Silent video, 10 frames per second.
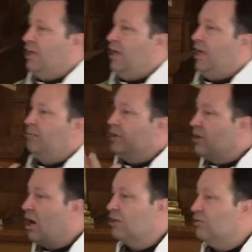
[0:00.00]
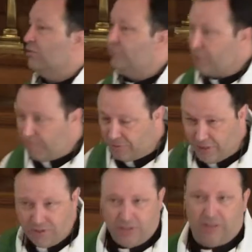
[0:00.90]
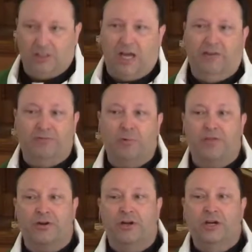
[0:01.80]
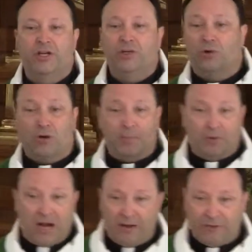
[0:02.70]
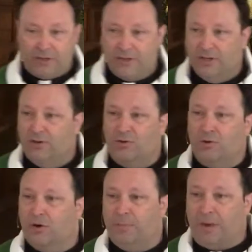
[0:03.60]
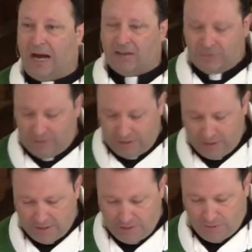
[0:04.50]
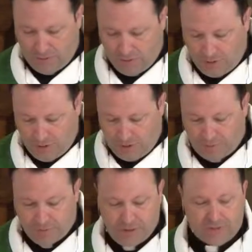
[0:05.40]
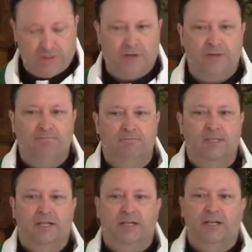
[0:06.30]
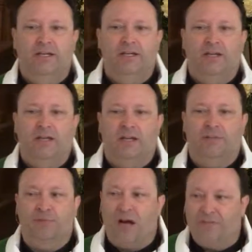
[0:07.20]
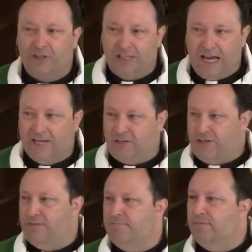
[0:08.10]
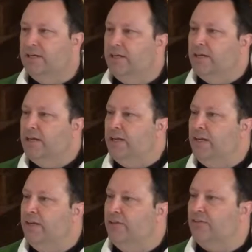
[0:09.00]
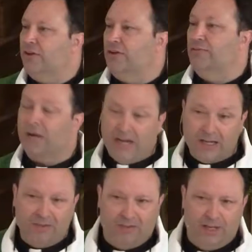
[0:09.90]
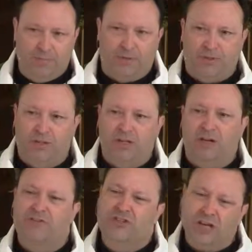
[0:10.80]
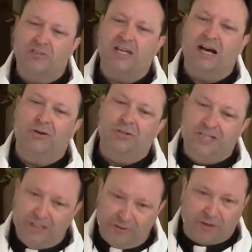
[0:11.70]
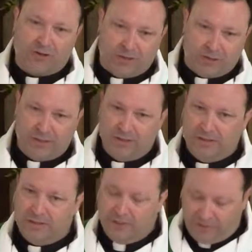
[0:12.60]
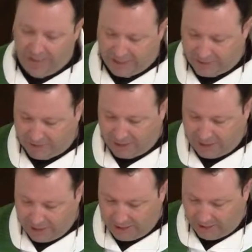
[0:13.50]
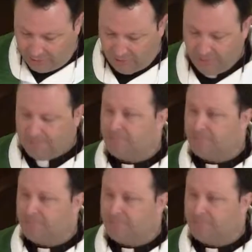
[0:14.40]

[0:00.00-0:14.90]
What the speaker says: and regardless of your position in life, whether you are a prophet or an apostle or a parishioner. And the prophet Elijah is a great example of just how difficult this actually is.